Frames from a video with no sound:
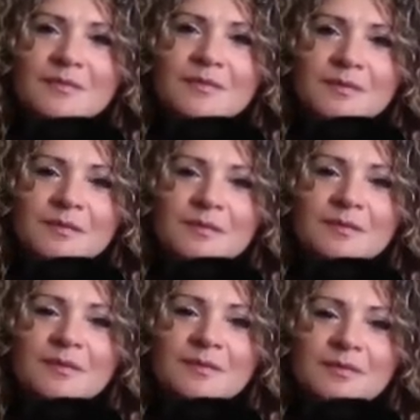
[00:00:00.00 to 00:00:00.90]

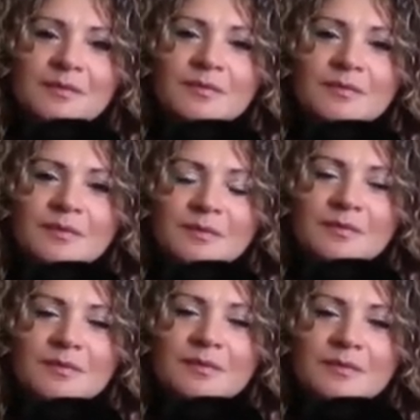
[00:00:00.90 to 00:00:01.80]

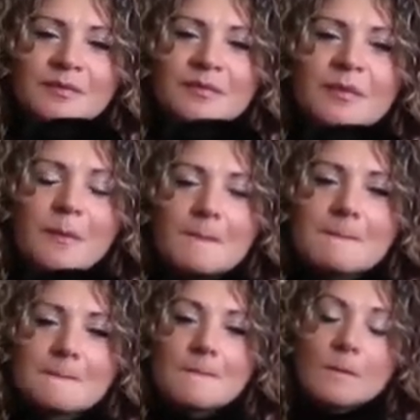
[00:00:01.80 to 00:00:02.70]

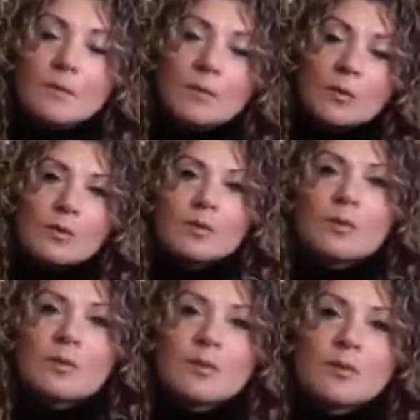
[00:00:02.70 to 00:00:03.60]

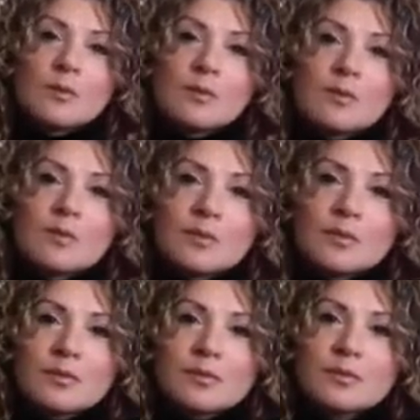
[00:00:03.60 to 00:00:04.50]

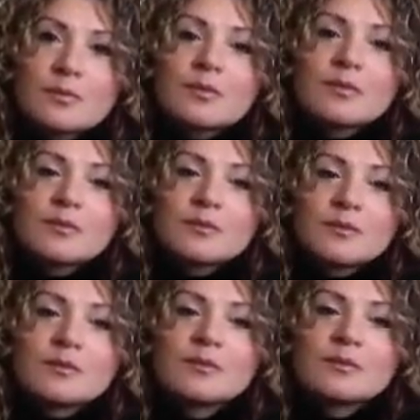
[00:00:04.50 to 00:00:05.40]

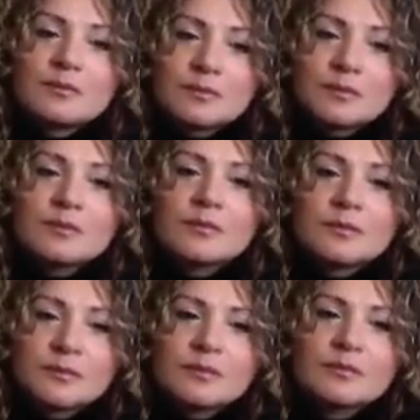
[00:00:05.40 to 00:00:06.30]

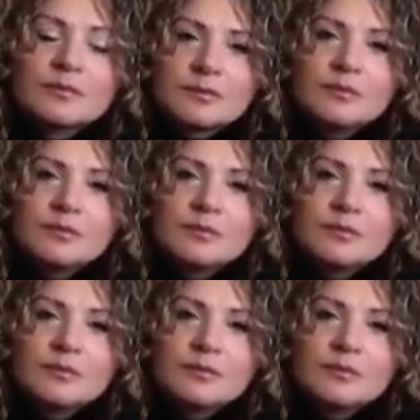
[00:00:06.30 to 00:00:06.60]
(silent)